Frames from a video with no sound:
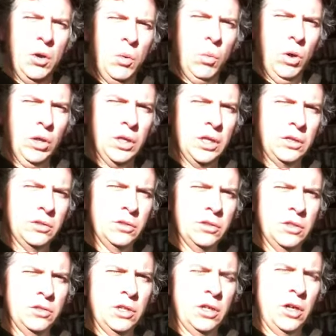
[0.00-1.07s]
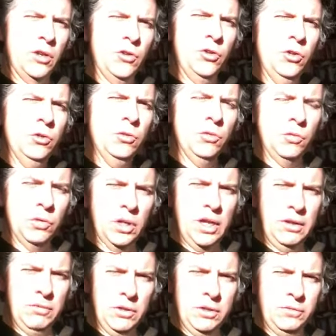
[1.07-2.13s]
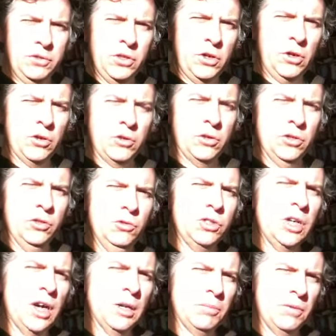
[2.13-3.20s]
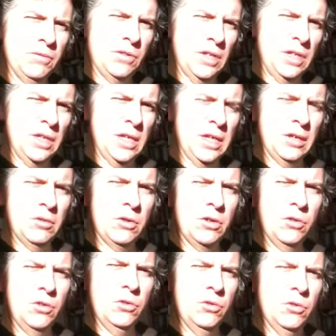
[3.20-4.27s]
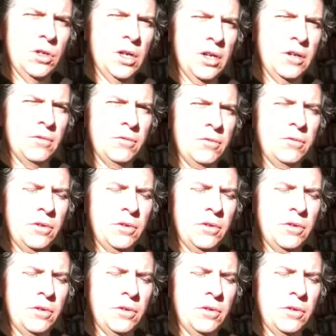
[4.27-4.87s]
walking a new level of talk or a new type of thinking or a new kind of